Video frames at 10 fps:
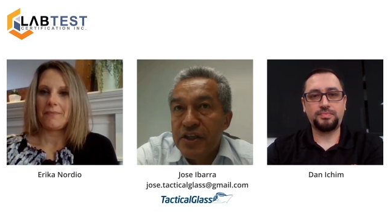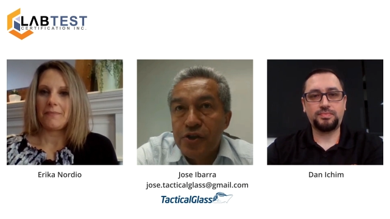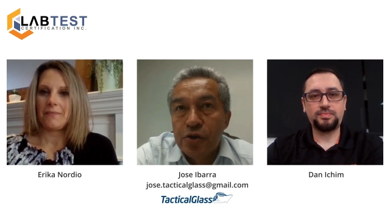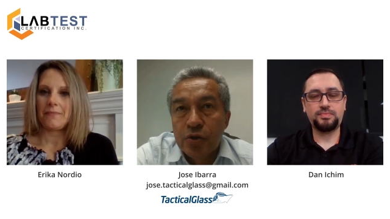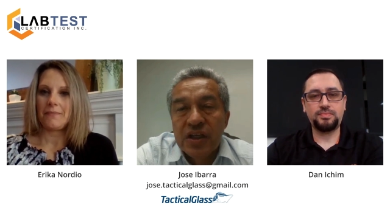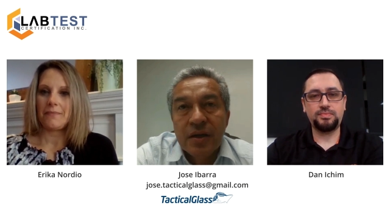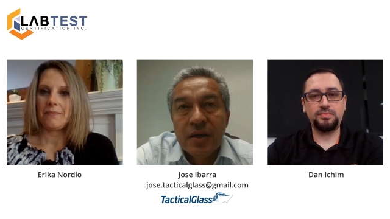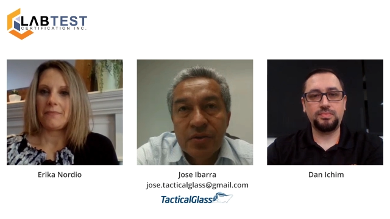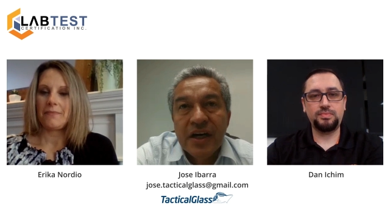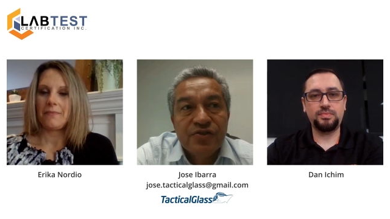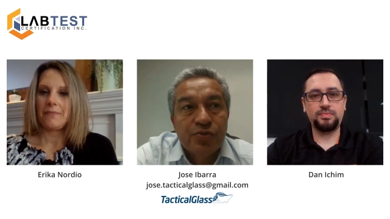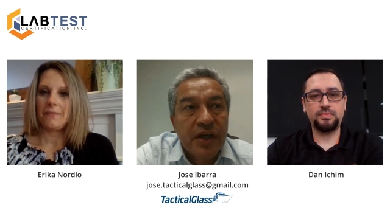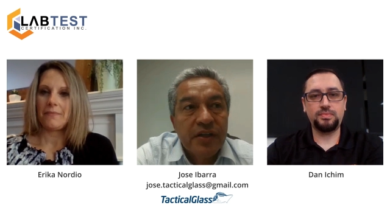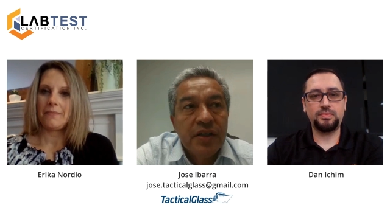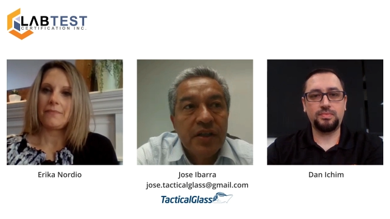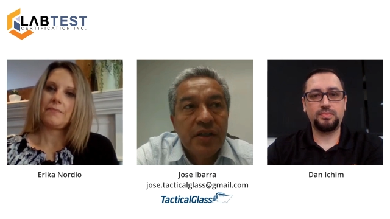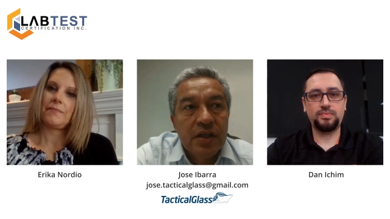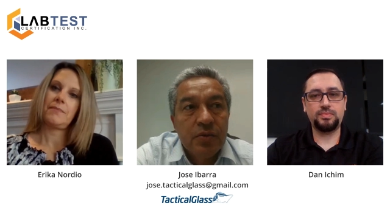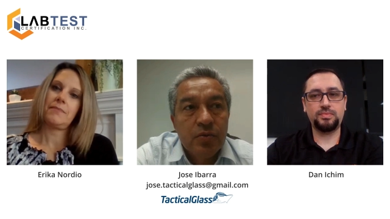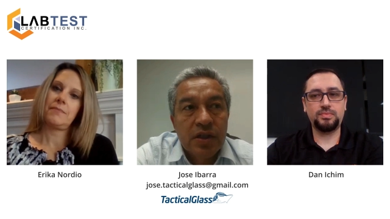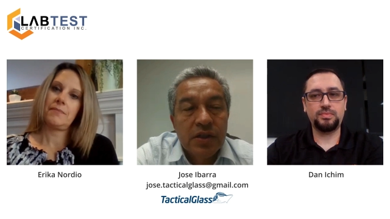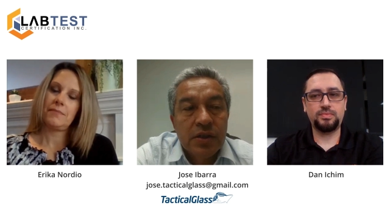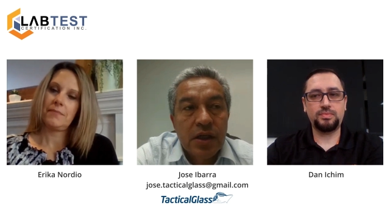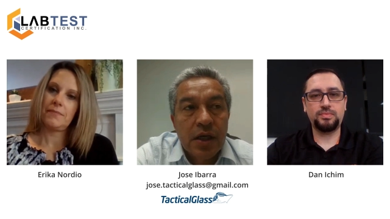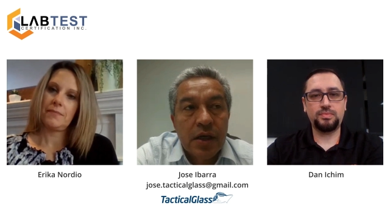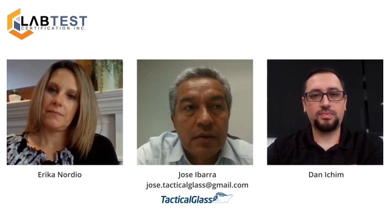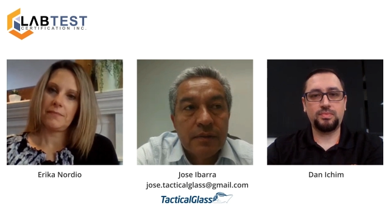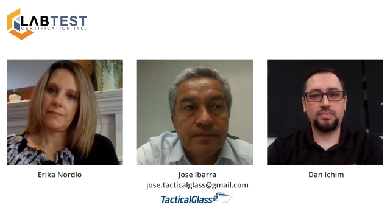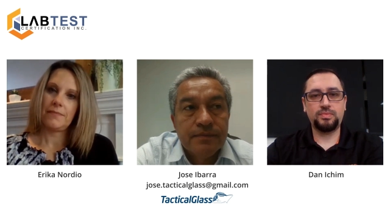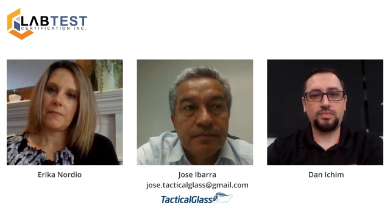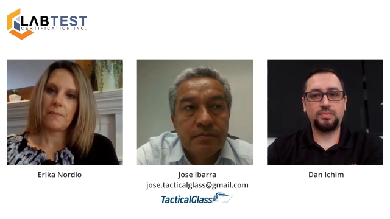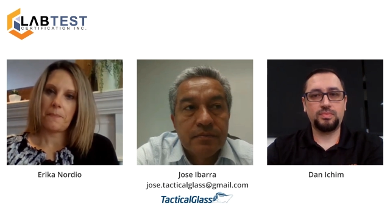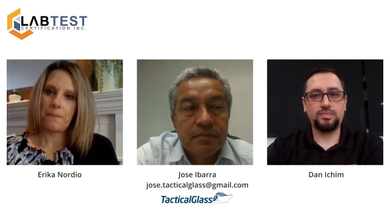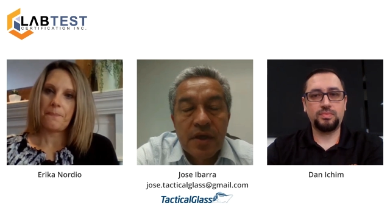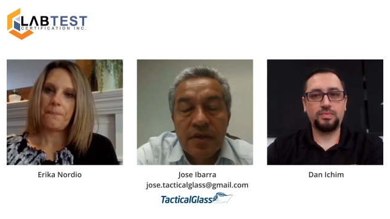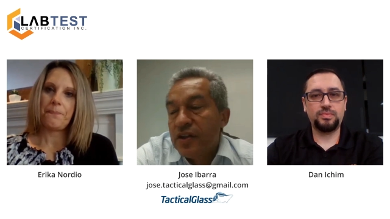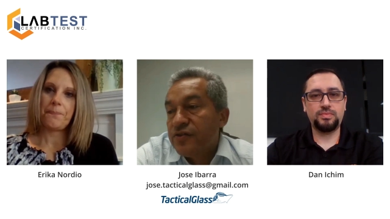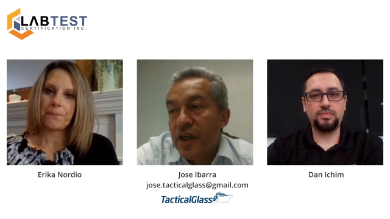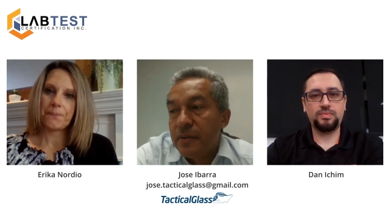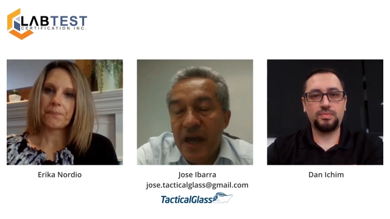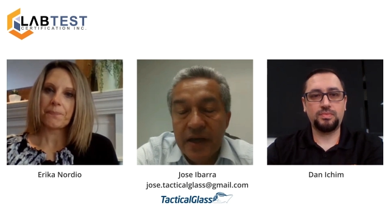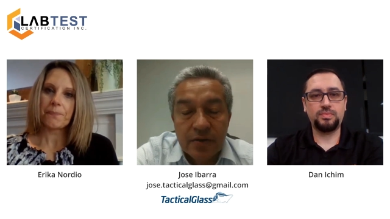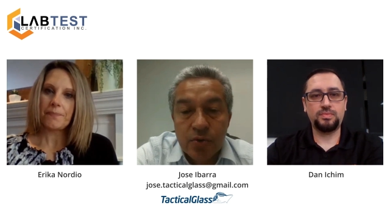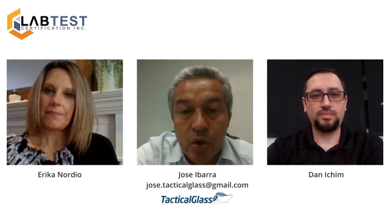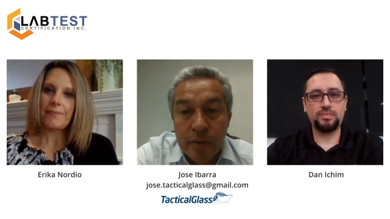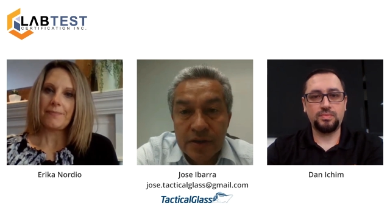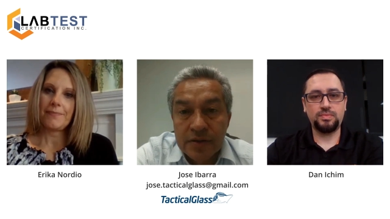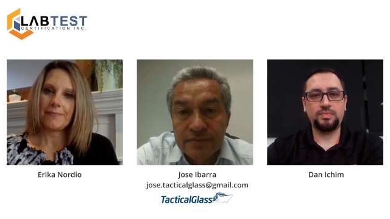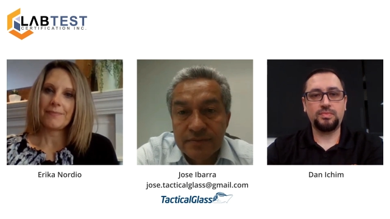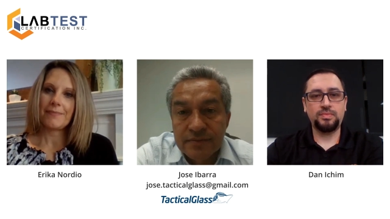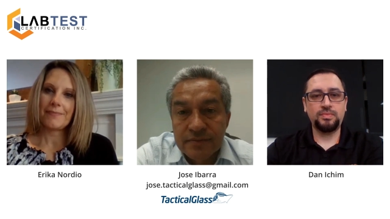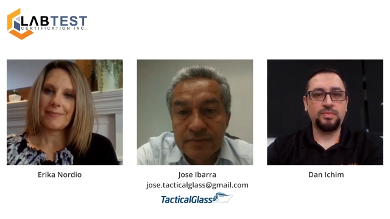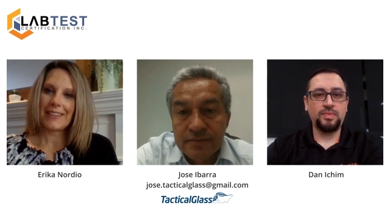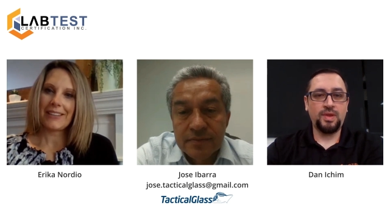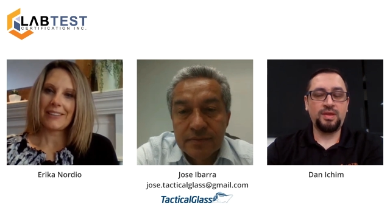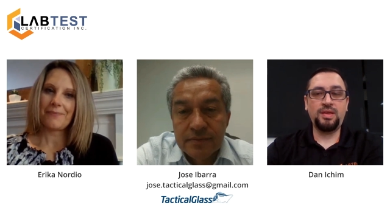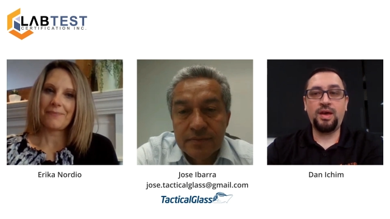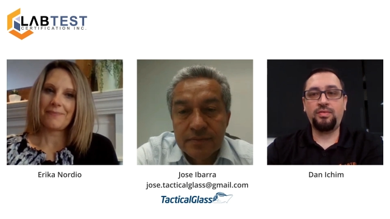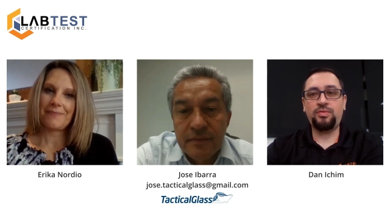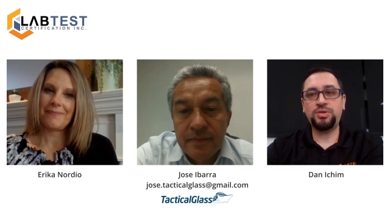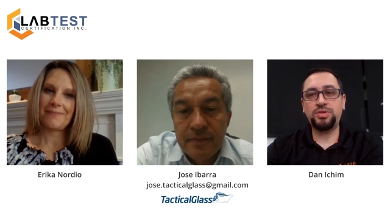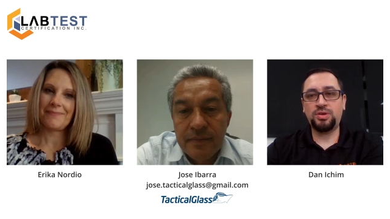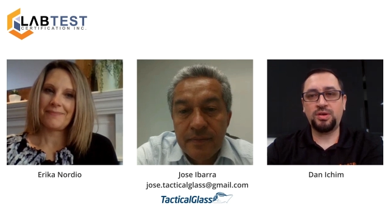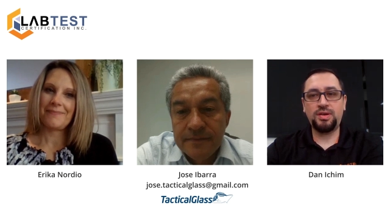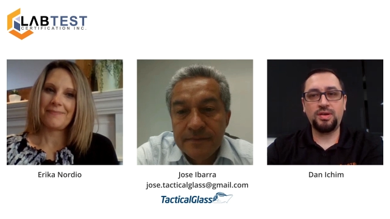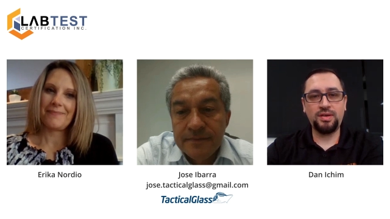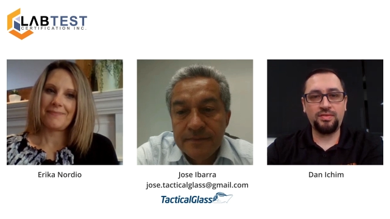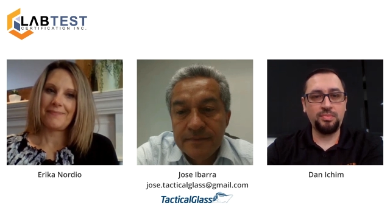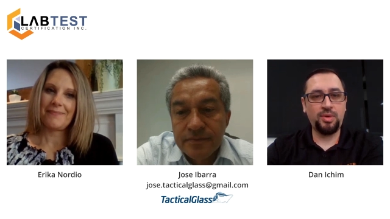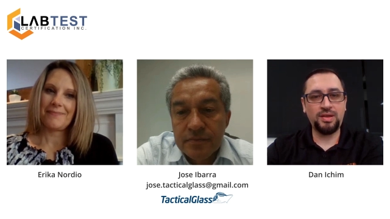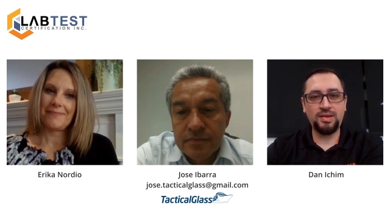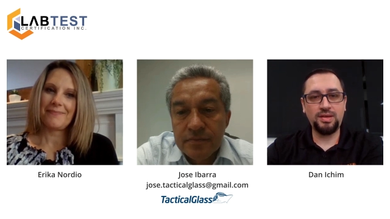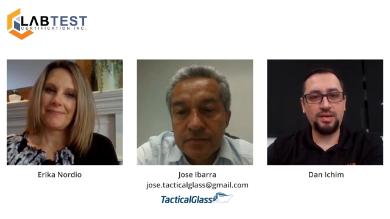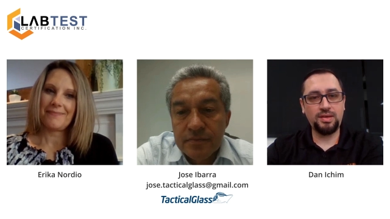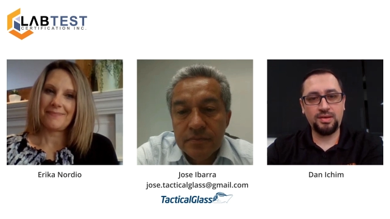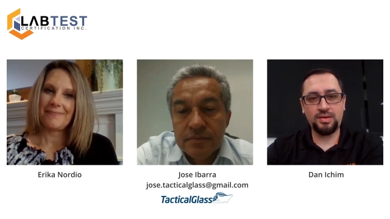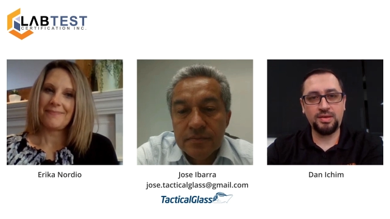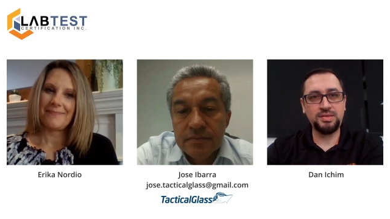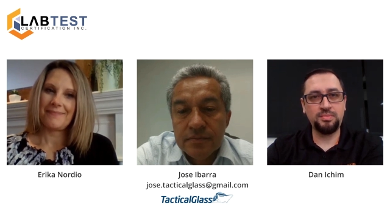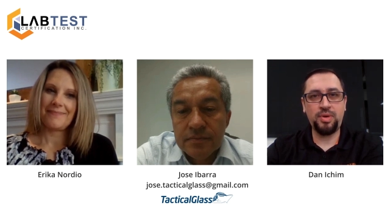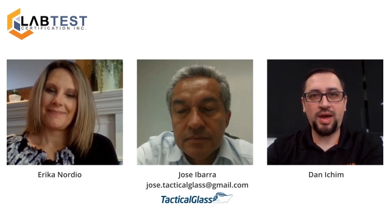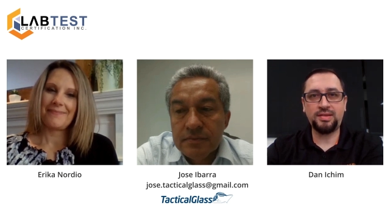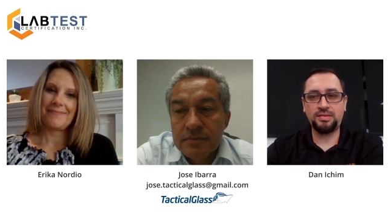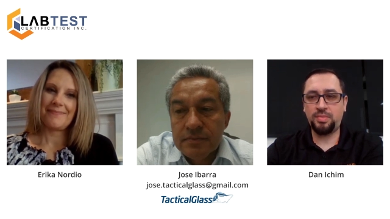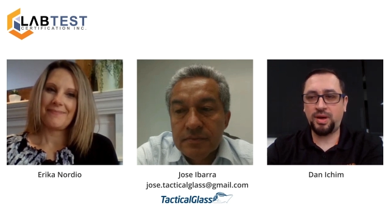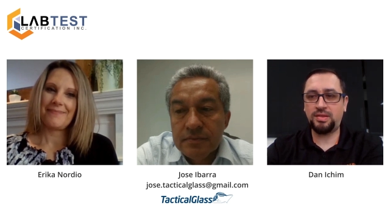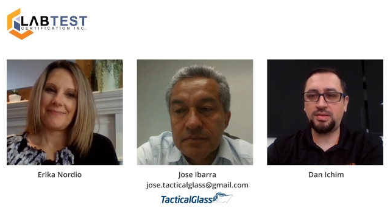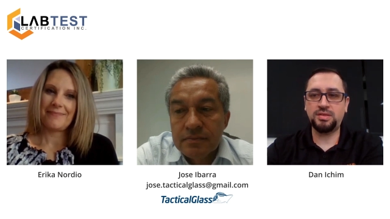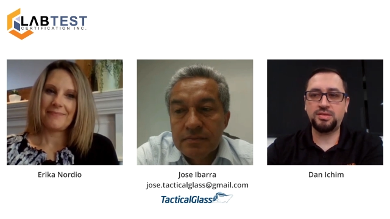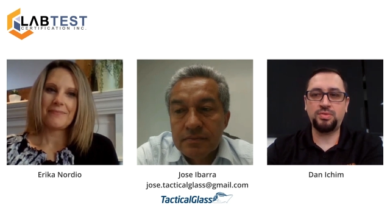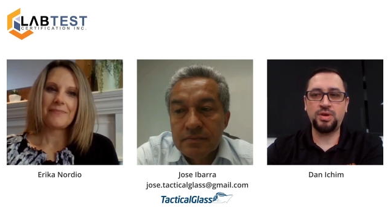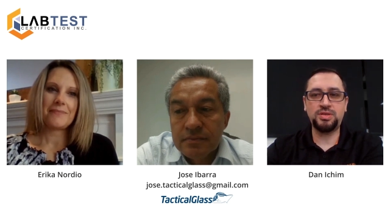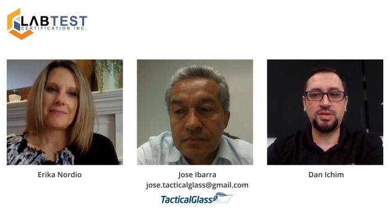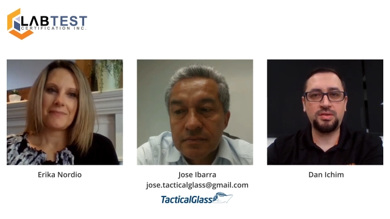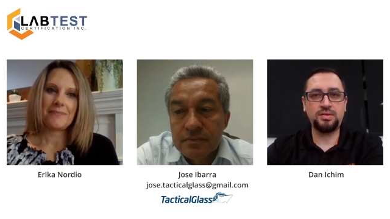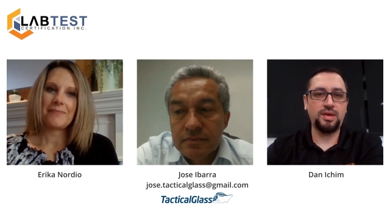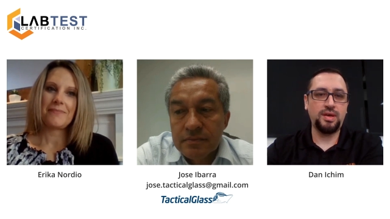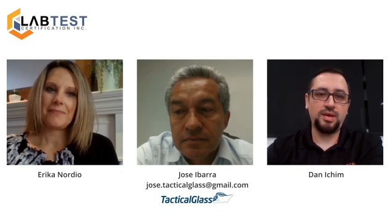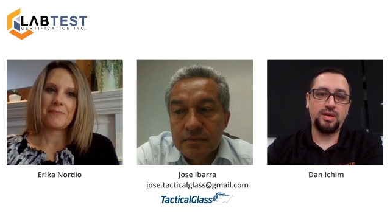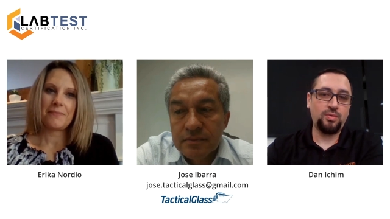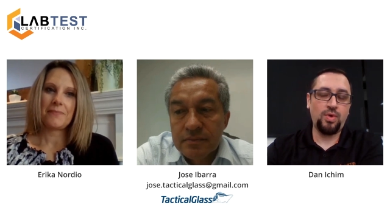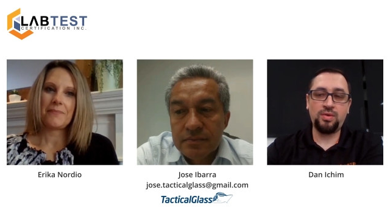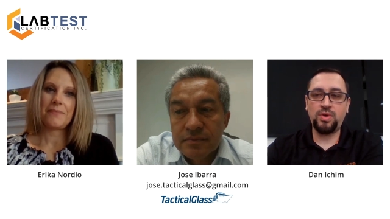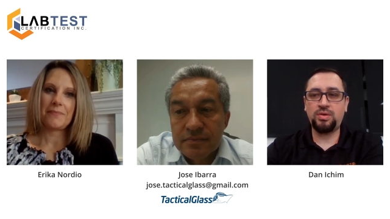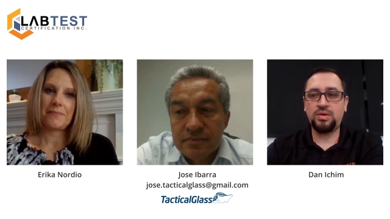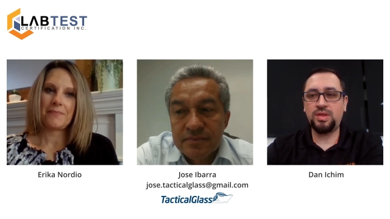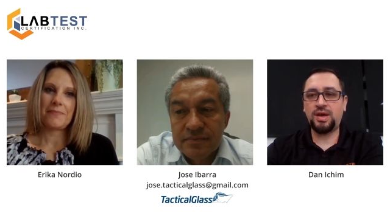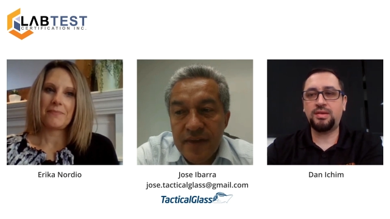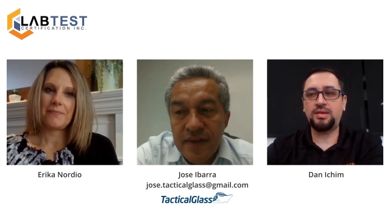Speaker 1: make sure that everybody's ready when um, things get back to normal.
Speaker 2: Yeah, for sure. Everybody uh, is impacted by this situation one way or the